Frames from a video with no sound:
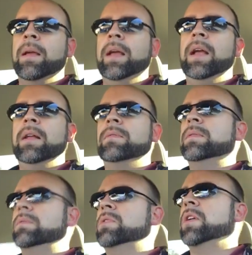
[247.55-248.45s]
and
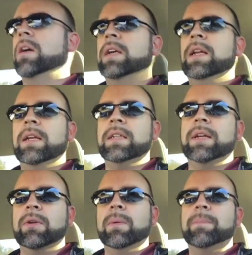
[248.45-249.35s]
was talking at D
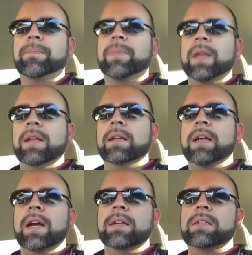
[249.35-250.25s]
group, and the
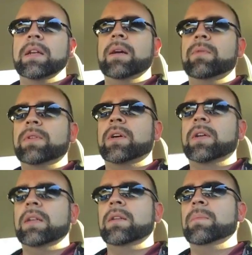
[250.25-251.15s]
guys and I were
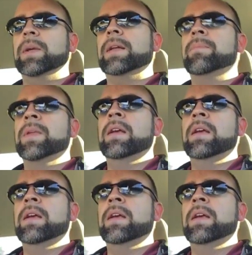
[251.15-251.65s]
talking a little bit,